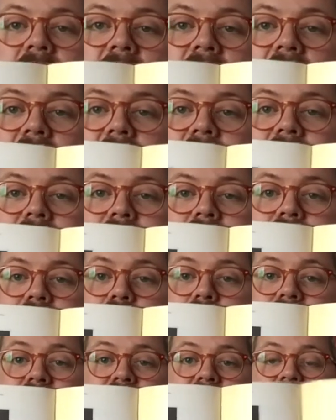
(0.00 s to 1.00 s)
and it's
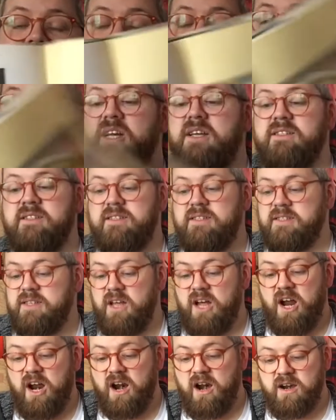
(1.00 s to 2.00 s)
basically just
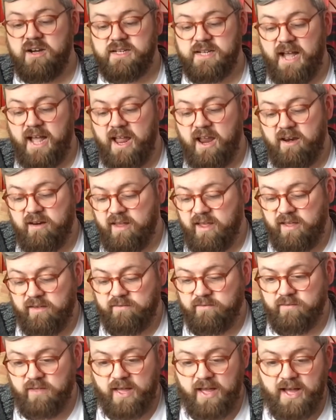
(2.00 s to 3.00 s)
her diary
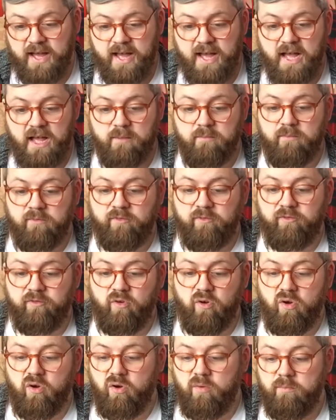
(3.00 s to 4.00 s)
um,
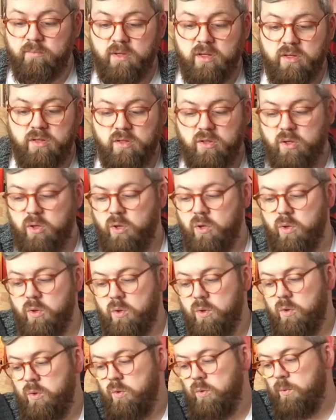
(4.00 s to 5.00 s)
from
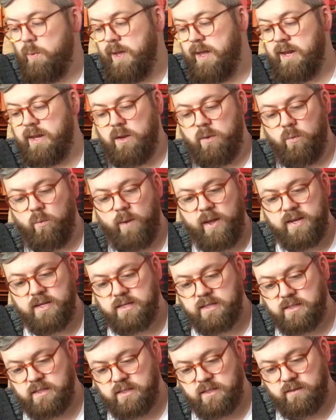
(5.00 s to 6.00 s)
when, when
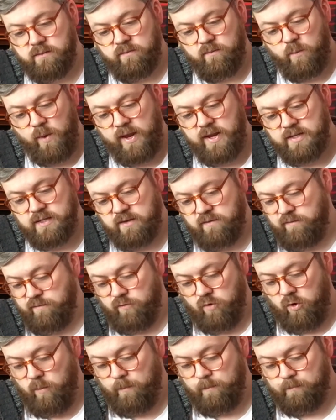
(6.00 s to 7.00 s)
does it when is it
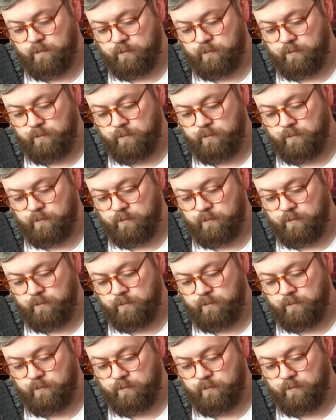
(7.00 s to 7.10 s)
from?